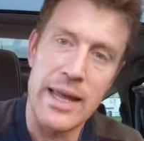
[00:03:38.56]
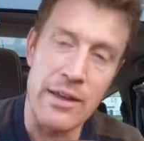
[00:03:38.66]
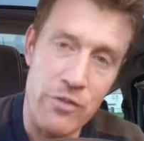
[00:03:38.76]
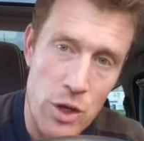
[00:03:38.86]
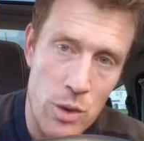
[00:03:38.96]

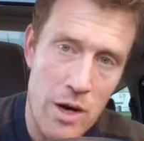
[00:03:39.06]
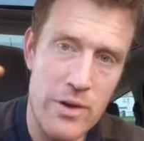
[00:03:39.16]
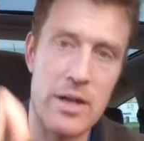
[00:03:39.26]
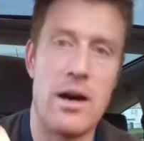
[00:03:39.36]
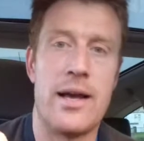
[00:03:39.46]
if you are
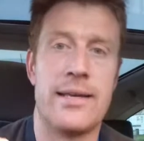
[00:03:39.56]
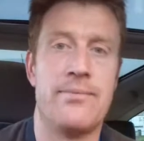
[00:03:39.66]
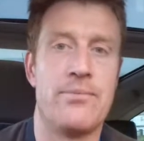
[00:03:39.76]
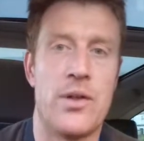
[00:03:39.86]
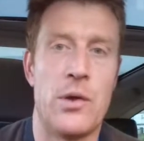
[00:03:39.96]
a guy
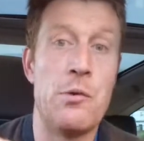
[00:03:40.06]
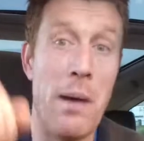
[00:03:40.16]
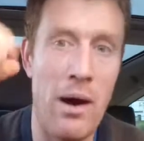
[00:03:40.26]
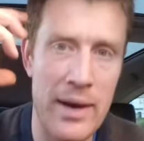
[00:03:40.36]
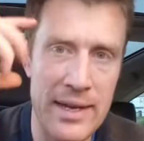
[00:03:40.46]
who
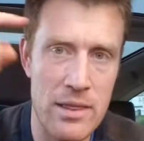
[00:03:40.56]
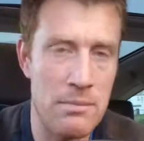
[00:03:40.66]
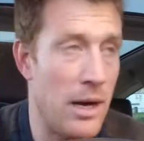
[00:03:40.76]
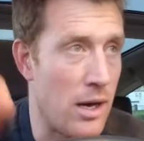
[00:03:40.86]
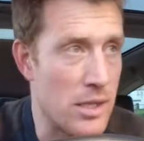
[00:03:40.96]
behind the
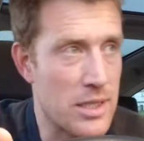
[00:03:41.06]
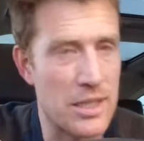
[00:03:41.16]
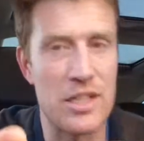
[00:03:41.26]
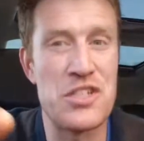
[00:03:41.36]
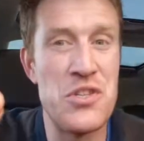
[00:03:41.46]
mask
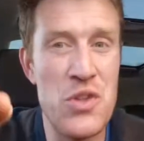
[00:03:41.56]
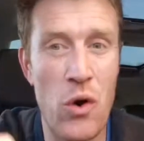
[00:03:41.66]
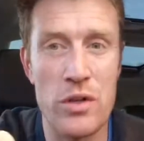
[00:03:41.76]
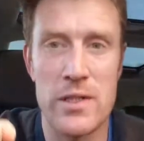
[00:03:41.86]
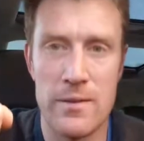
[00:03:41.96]
does
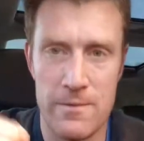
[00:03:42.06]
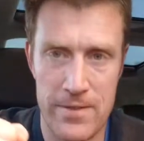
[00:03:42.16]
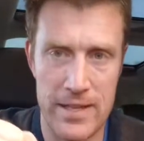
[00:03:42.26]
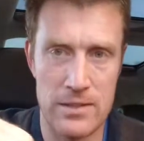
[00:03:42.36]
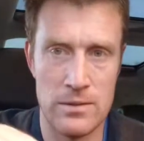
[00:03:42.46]
not
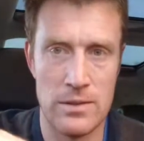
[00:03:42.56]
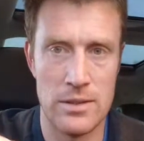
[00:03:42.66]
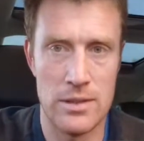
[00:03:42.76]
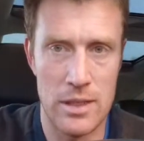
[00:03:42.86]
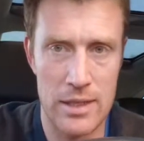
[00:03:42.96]
feel
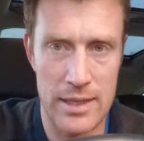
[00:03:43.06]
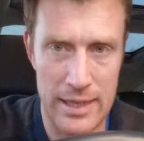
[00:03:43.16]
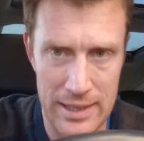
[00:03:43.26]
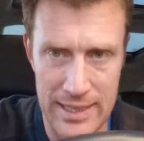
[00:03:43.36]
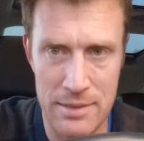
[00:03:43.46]

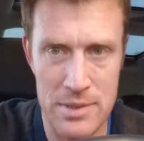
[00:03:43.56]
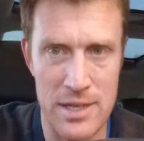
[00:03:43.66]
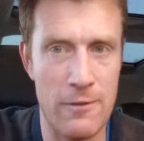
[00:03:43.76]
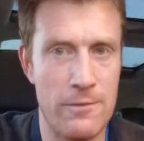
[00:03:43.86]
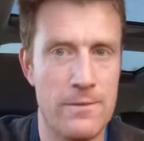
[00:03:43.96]
like
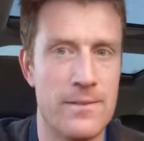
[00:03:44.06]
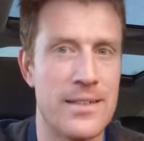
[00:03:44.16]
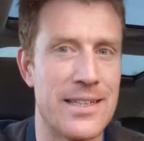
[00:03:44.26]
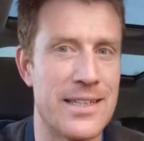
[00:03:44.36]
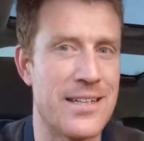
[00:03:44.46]
himself,
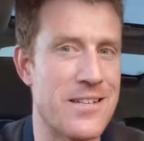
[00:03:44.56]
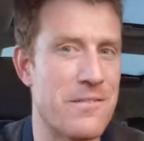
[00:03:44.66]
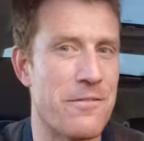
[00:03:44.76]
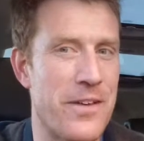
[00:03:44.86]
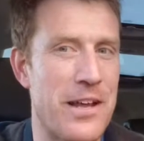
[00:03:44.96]
he
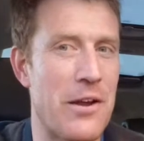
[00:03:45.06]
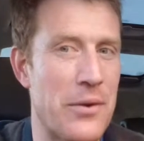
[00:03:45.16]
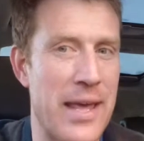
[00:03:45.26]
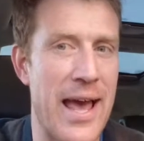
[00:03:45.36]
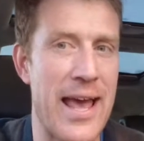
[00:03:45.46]
doesn't feel
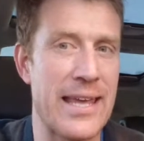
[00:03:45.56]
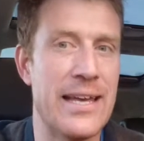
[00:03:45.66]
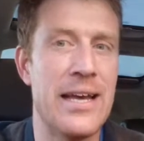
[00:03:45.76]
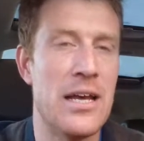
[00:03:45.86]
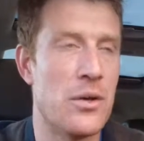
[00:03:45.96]
okay,
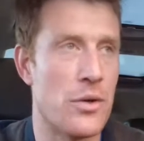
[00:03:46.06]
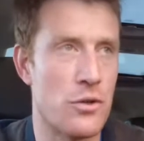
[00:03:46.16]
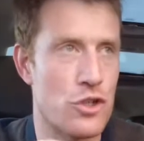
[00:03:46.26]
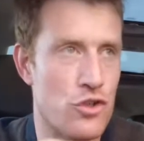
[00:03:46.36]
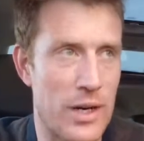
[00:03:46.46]

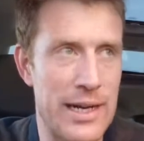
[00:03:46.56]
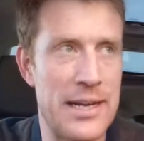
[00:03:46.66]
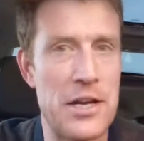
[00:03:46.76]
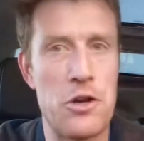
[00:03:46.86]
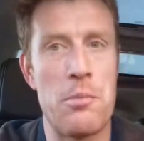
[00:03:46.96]
you're
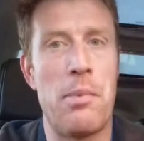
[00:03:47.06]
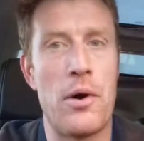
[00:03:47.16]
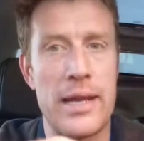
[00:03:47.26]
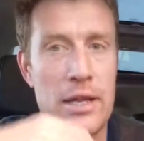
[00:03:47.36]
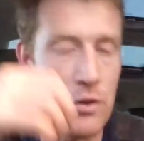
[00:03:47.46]
struggling in your
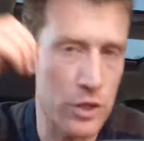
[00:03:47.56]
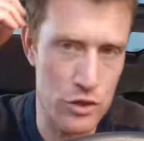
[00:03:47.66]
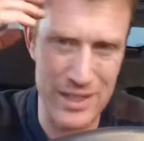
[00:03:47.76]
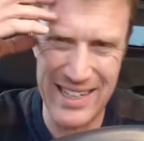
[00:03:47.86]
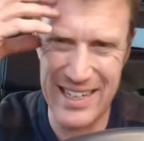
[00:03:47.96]
body, you're
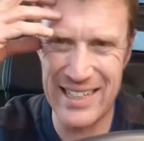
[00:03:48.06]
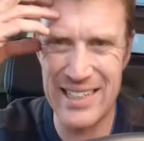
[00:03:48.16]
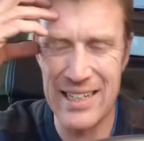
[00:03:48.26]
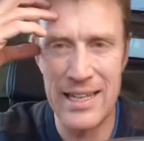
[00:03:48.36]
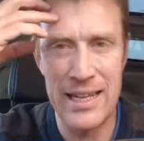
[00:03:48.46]
struggling
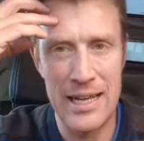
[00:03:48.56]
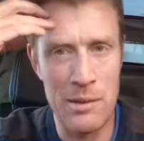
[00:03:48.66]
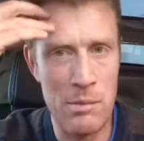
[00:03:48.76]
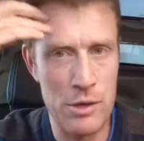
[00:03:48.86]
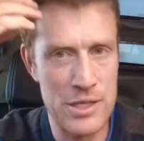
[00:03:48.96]

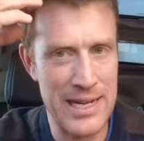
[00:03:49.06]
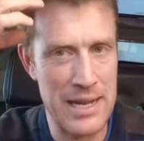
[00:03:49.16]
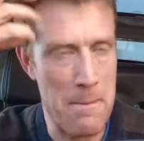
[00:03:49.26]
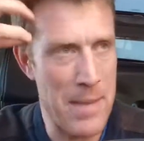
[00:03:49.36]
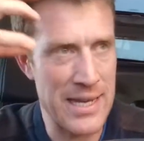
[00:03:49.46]
emotionally
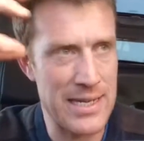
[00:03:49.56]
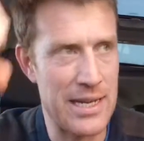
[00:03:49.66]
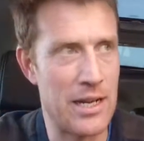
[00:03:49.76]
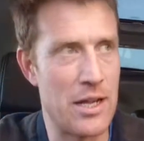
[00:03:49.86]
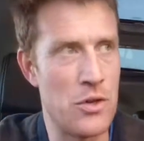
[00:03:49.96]
and
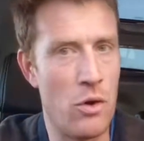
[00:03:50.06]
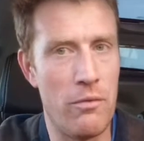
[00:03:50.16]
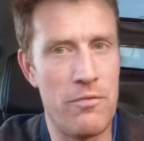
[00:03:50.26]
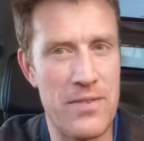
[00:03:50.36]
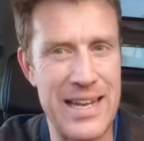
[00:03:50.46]
mentally, like not
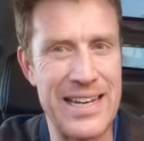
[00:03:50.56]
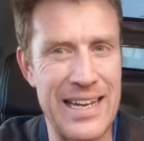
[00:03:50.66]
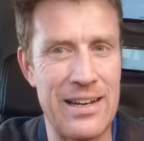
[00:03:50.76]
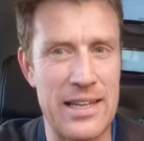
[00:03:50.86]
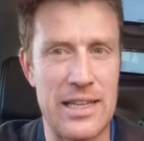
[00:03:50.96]

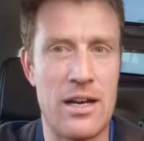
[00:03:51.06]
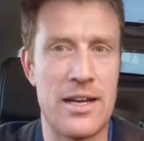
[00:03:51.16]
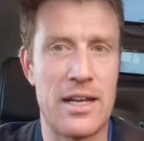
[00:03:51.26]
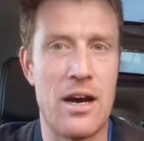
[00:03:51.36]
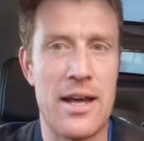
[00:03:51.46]
feeling like the
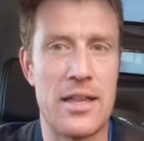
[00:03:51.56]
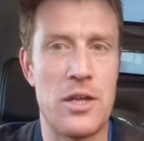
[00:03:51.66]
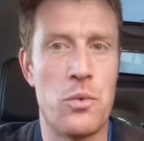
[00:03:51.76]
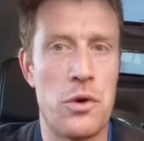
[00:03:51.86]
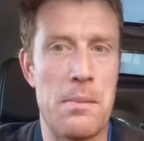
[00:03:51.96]
kind of guy that
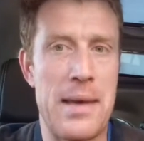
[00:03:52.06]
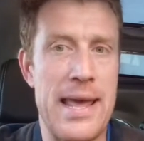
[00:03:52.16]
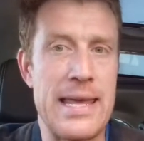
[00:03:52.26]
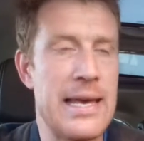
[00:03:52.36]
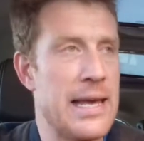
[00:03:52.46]
you want to
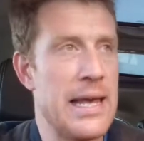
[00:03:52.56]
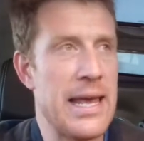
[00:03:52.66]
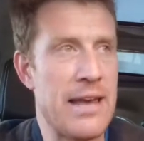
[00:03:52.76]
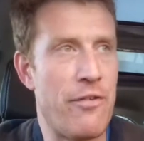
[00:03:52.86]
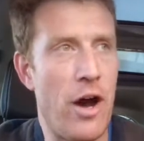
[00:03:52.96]
be,
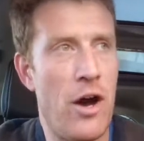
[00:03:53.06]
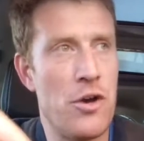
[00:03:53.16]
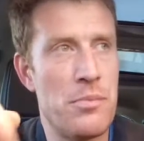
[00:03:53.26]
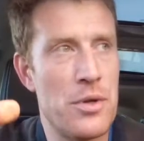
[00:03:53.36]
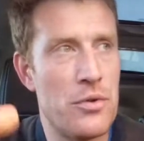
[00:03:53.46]
if at
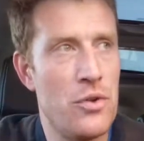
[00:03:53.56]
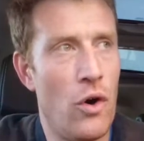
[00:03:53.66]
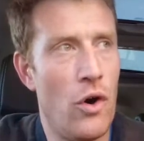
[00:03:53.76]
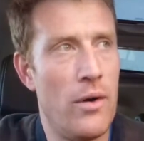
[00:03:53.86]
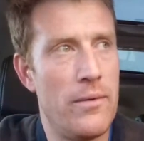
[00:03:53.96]
home you're
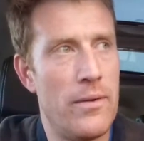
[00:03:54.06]
not